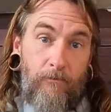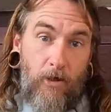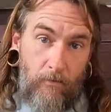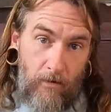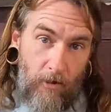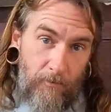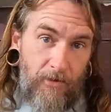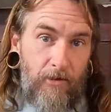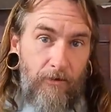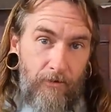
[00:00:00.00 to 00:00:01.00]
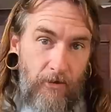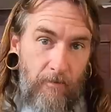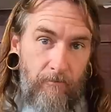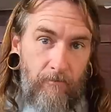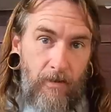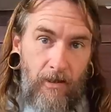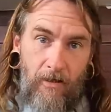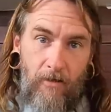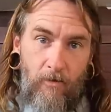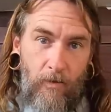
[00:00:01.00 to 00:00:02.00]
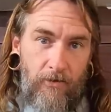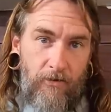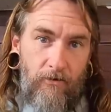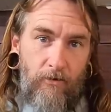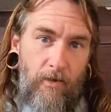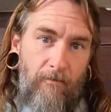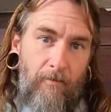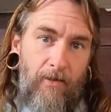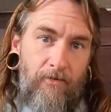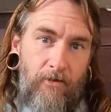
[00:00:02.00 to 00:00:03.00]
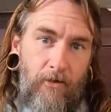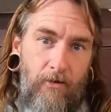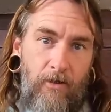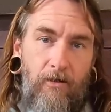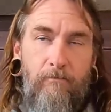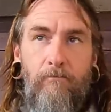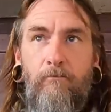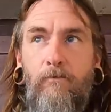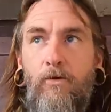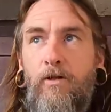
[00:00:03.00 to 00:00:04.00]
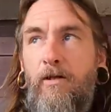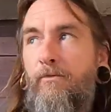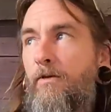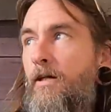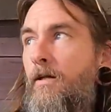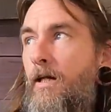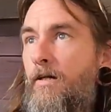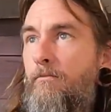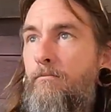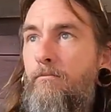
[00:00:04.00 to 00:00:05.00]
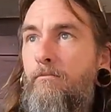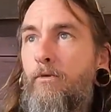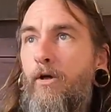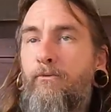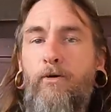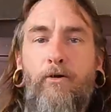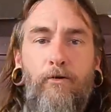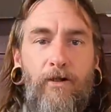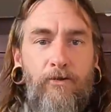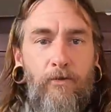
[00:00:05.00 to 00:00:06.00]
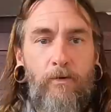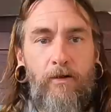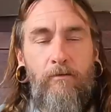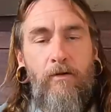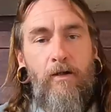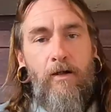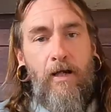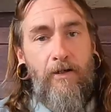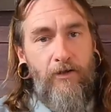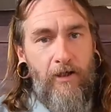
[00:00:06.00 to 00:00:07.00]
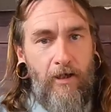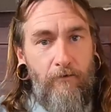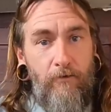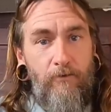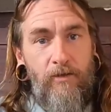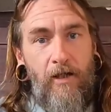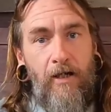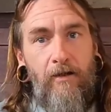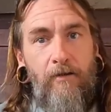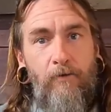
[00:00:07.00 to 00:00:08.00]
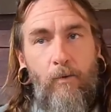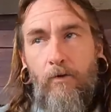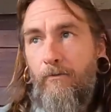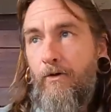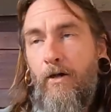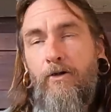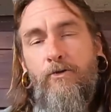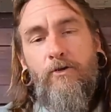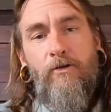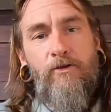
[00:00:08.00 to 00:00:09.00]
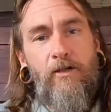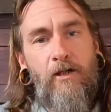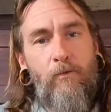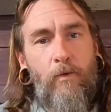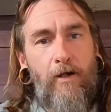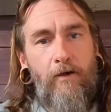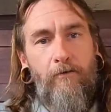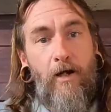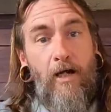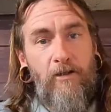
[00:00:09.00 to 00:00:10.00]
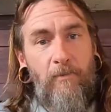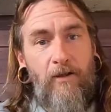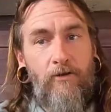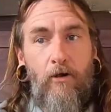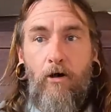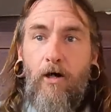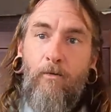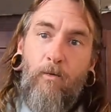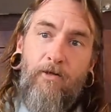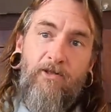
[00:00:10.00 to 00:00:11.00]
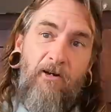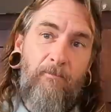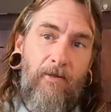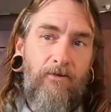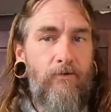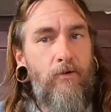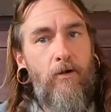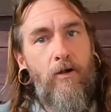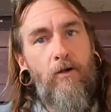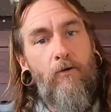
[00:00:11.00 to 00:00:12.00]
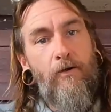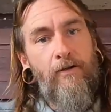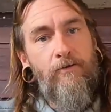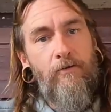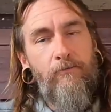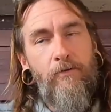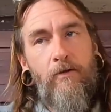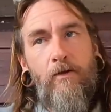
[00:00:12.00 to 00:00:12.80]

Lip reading: So I hope this clears up any questions you have about security. You can definitely like look further into it and check out Noonsight if you're interested in seeing where the hotspots are and where safe places are and all that stuff.